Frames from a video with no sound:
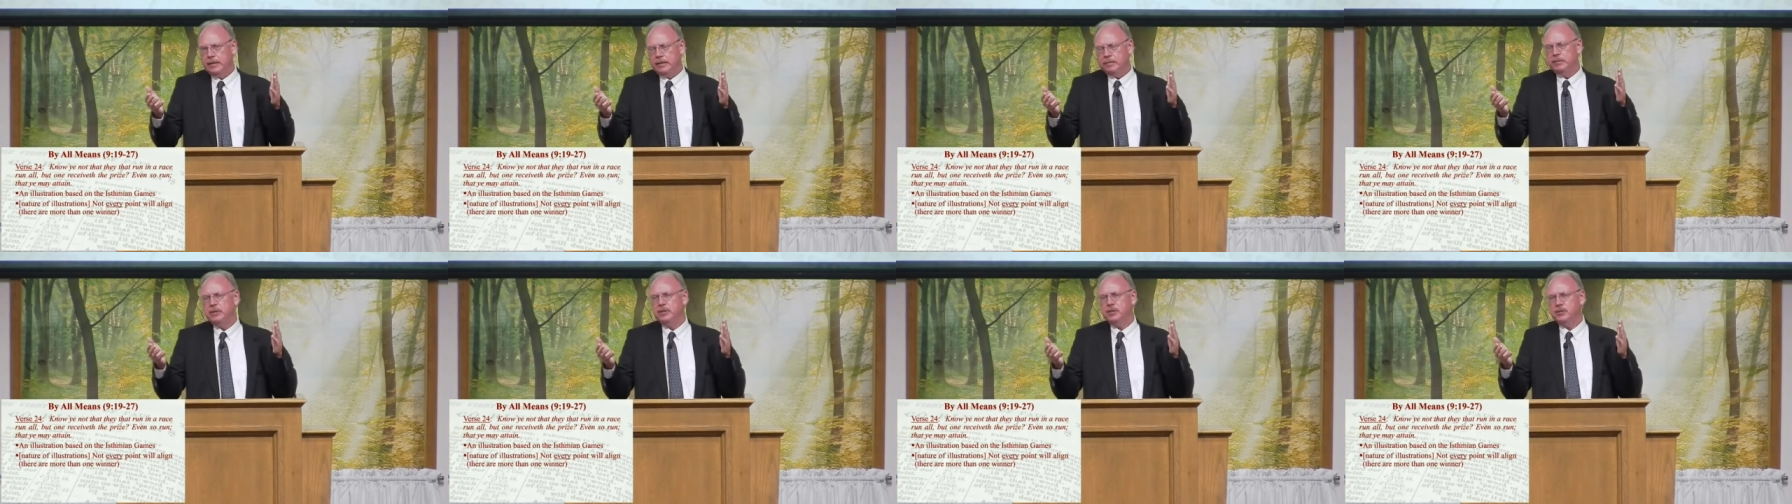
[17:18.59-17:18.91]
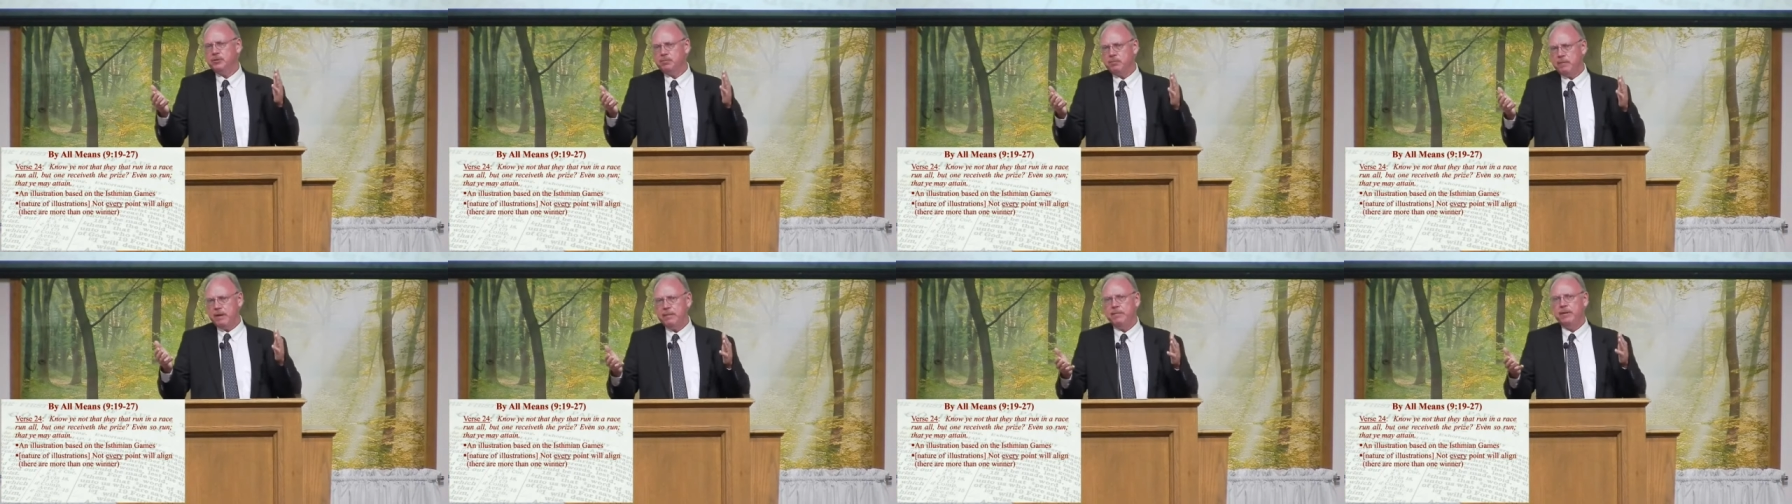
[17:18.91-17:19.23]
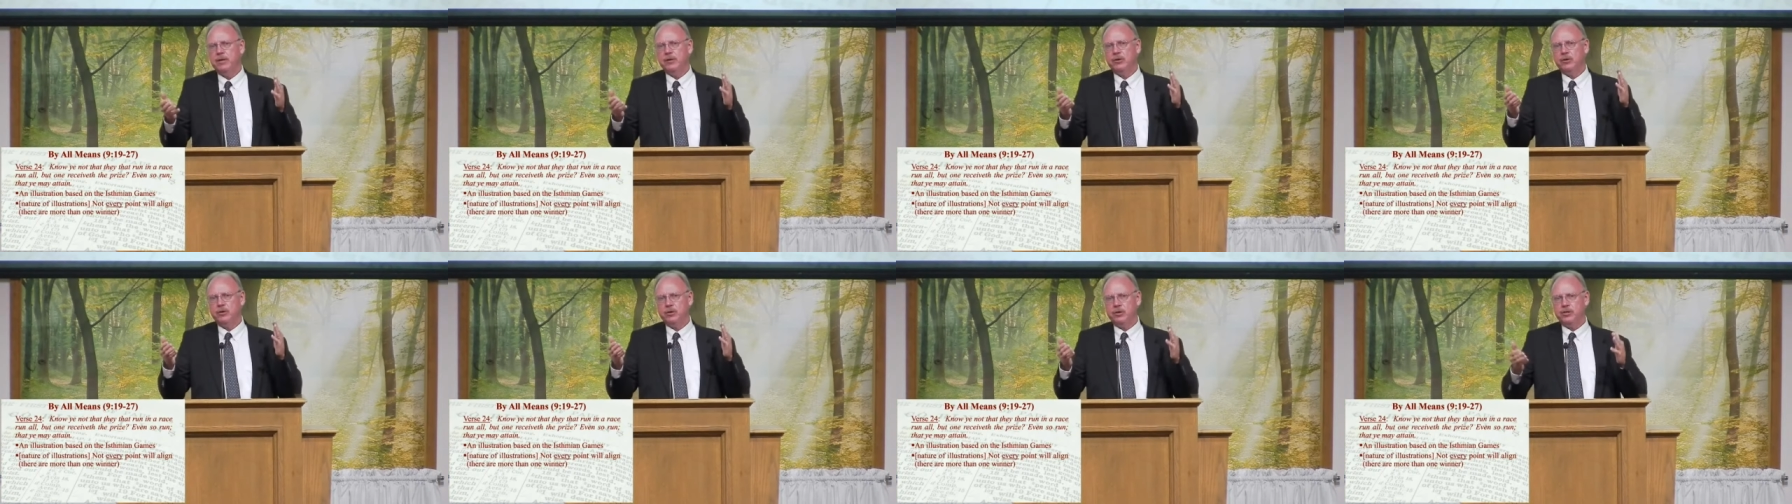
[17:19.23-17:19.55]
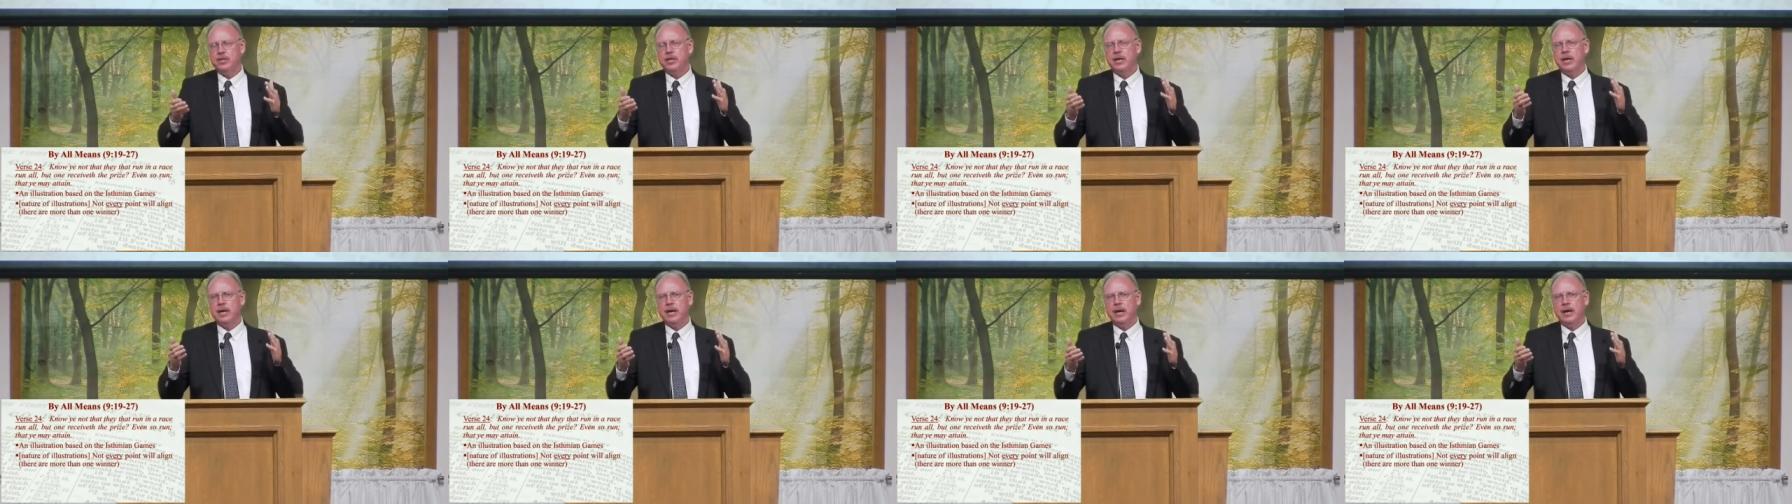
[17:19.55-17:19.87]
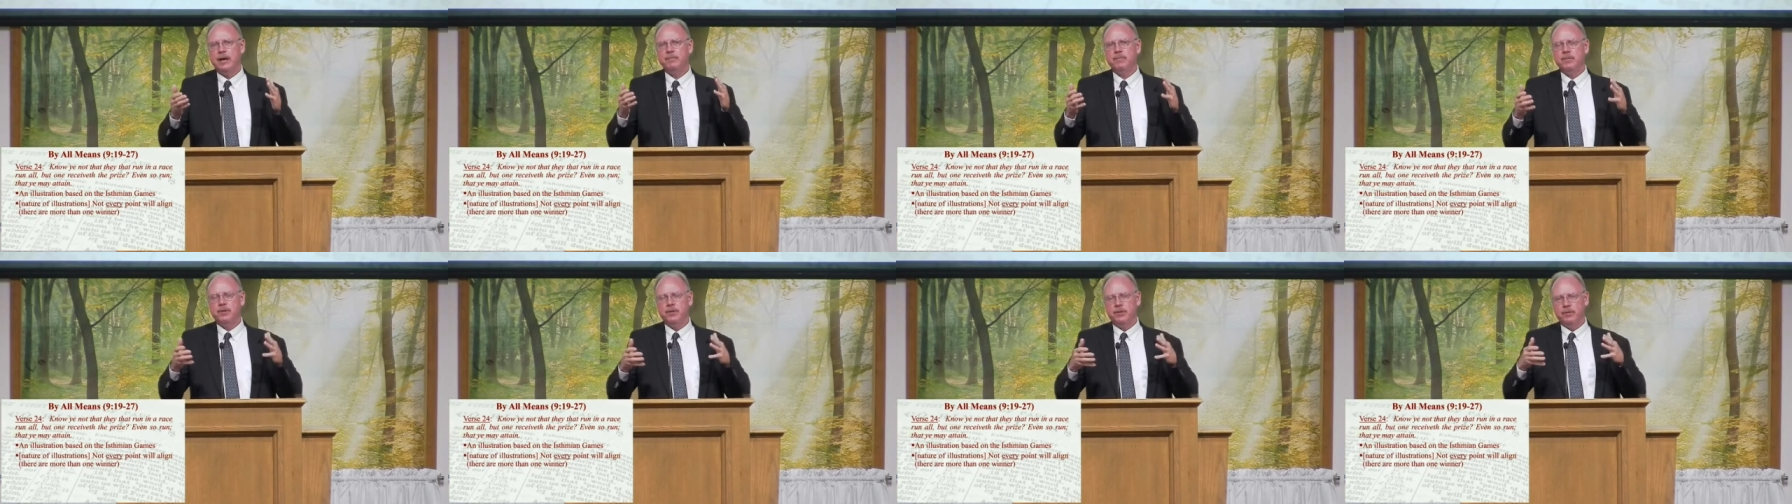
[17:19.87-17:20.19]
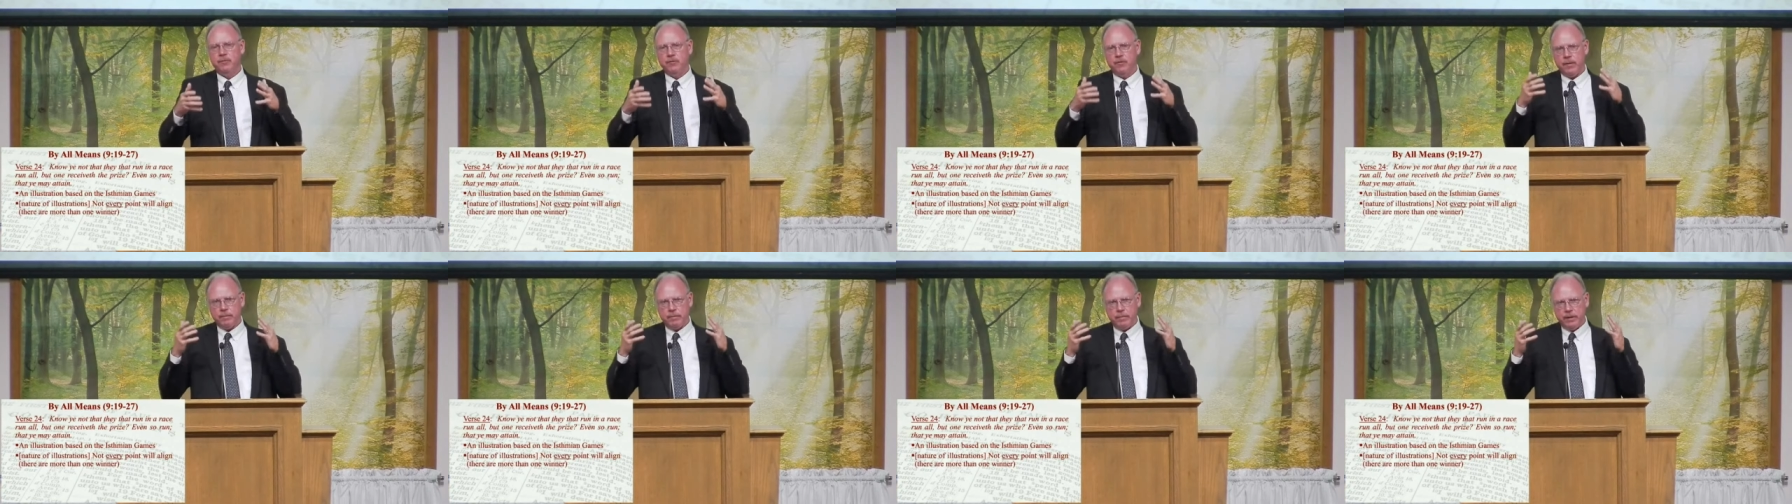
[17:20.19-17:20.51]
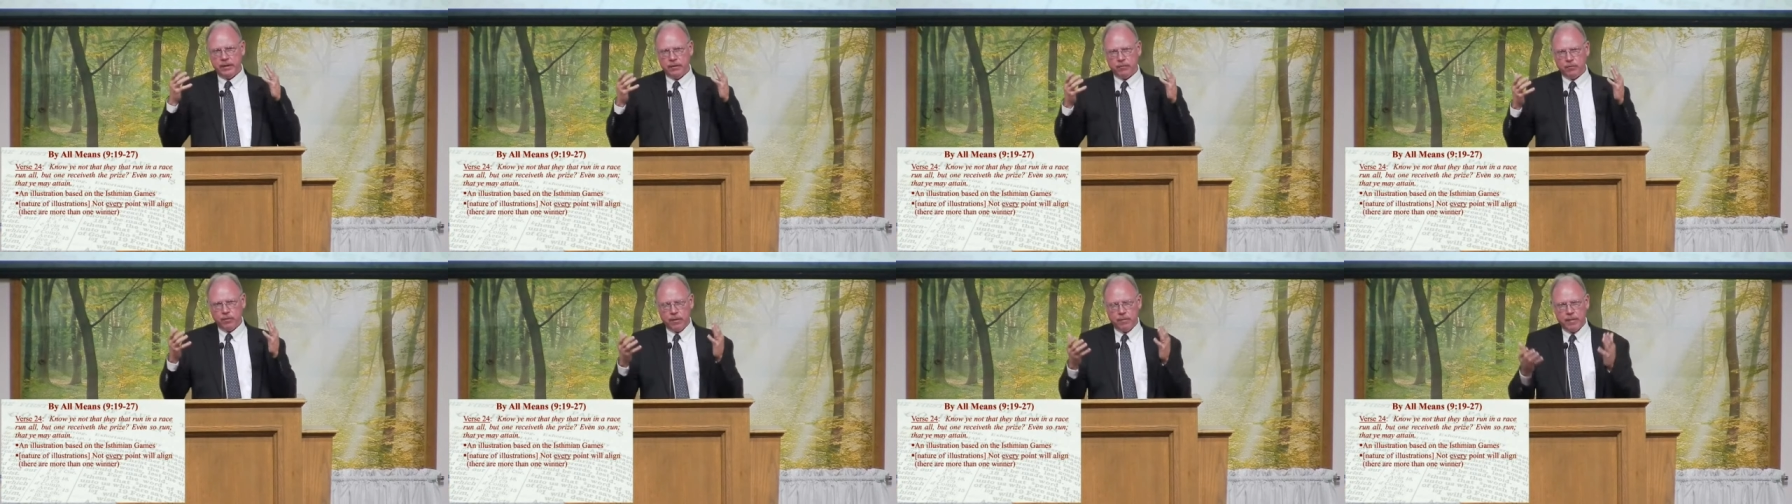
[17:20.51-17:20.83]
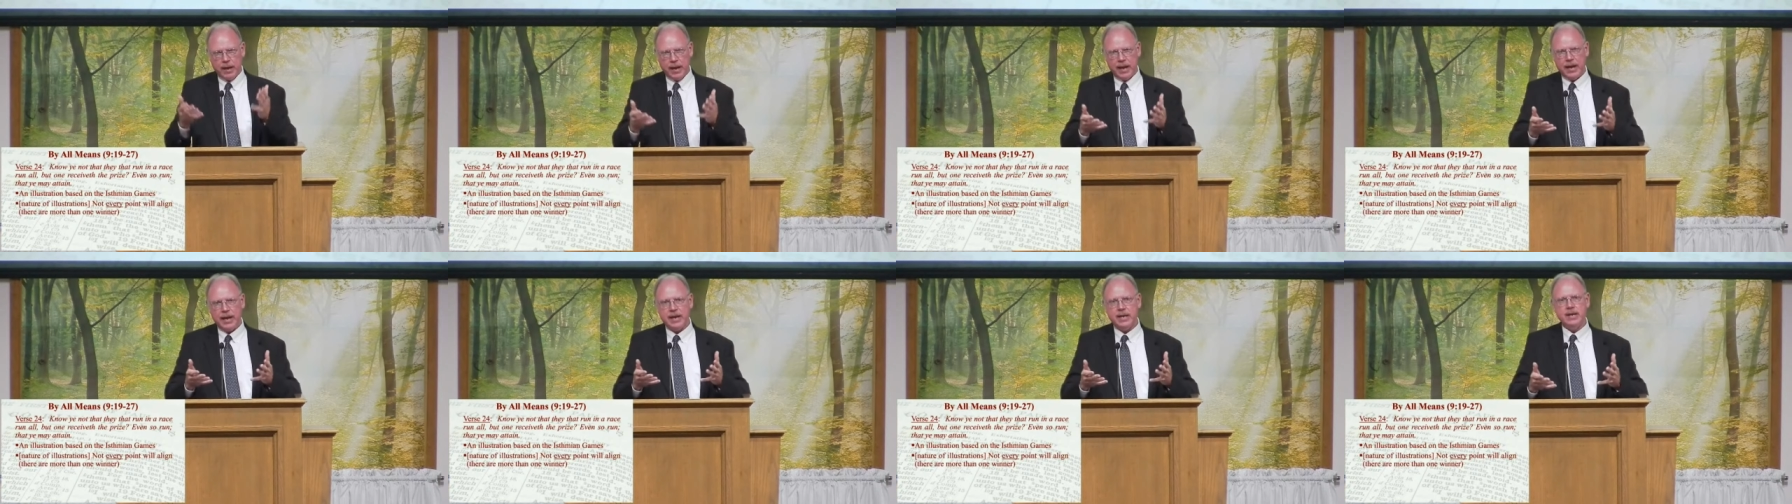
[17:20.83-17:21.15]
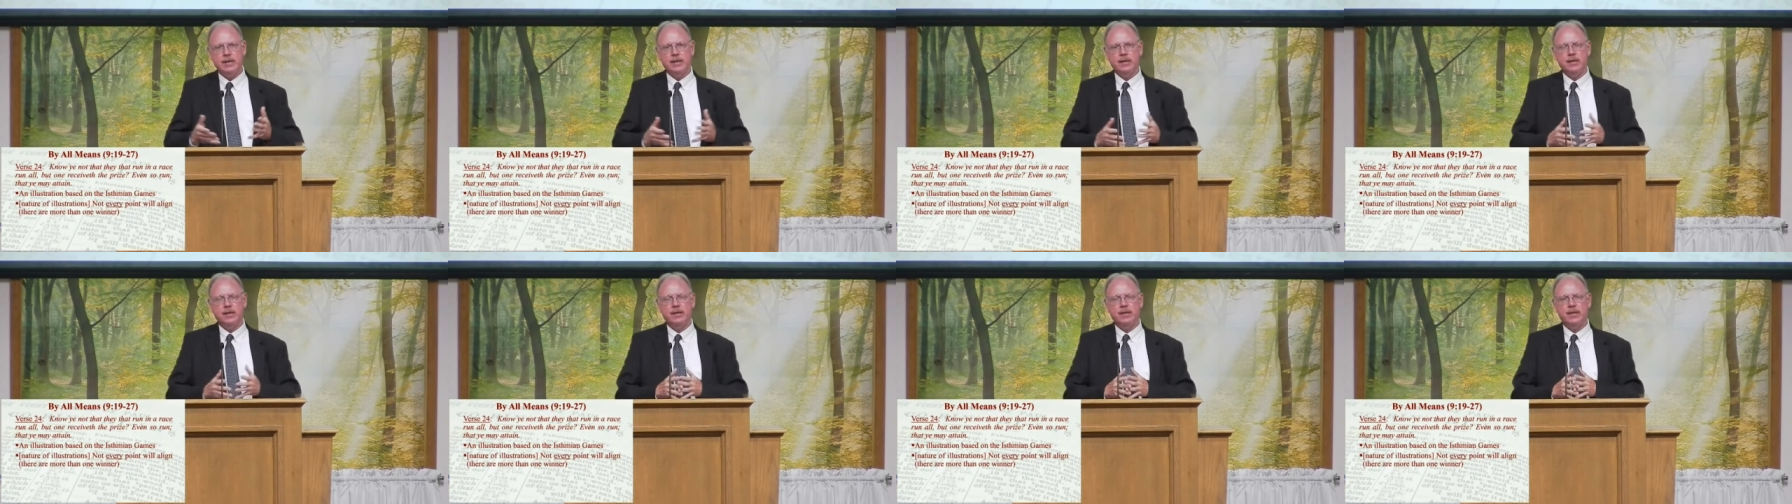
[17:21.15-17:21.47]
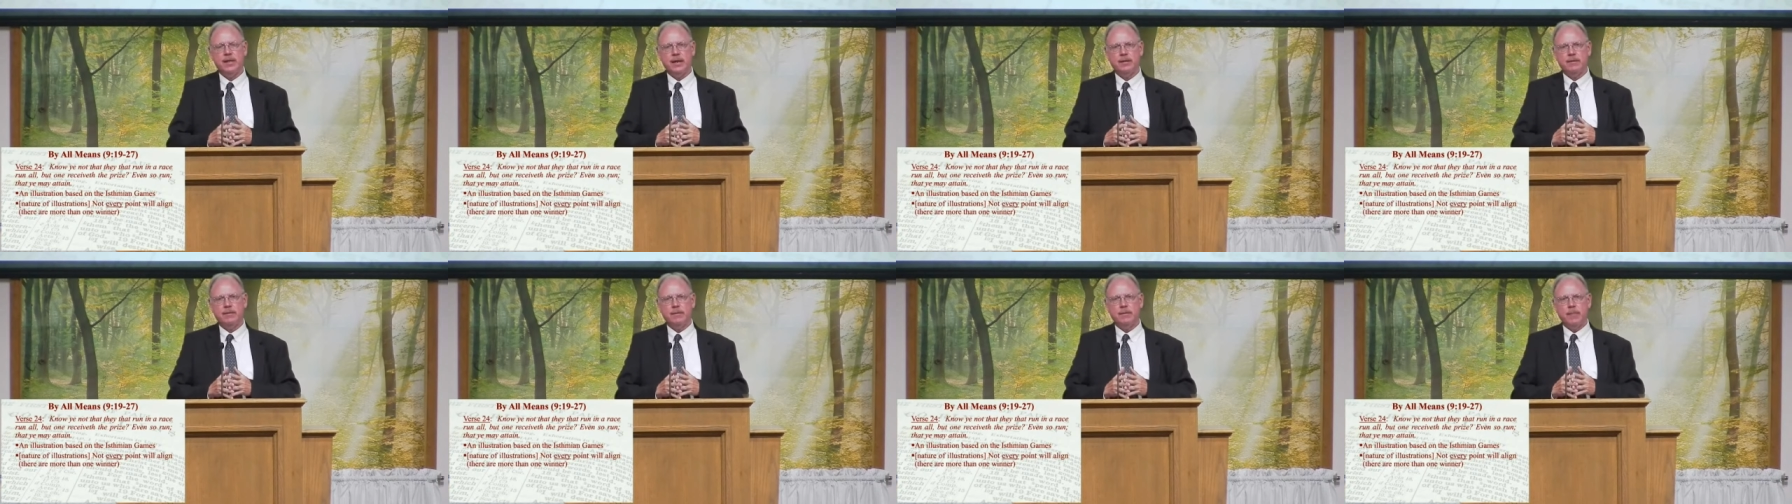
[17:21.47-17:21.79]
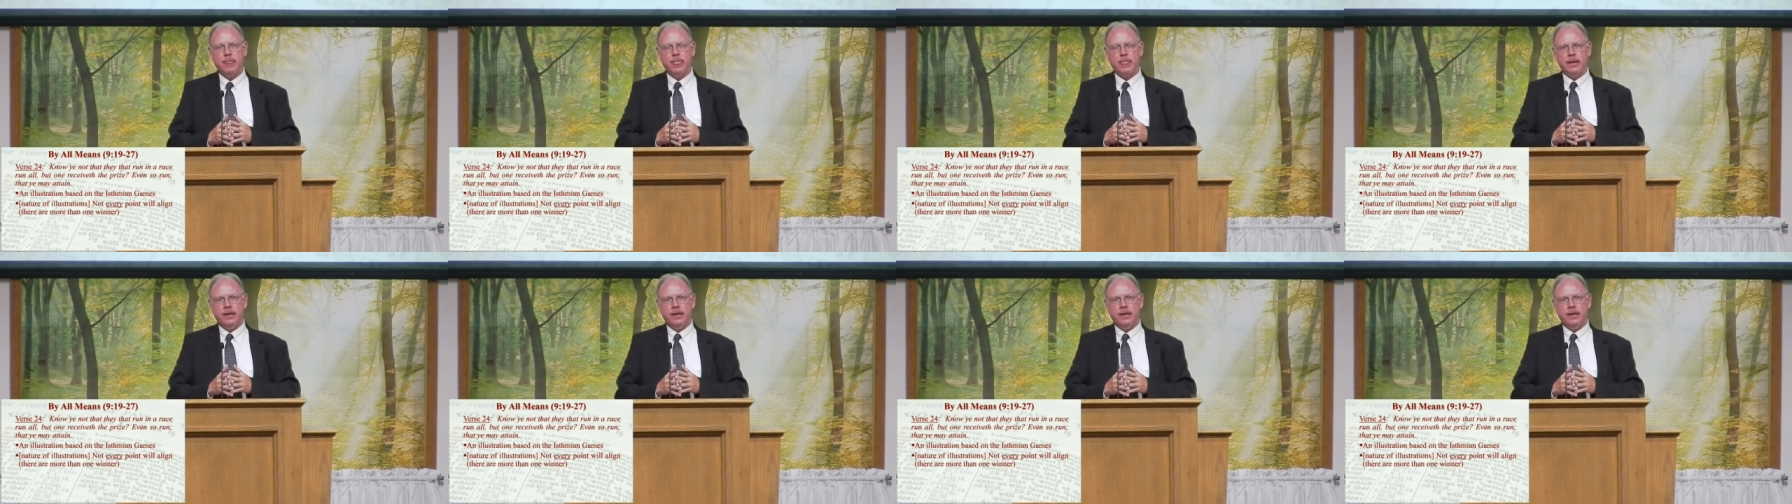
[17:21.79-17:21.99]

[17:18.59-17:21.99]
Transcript: but this may be a good time to be reminded that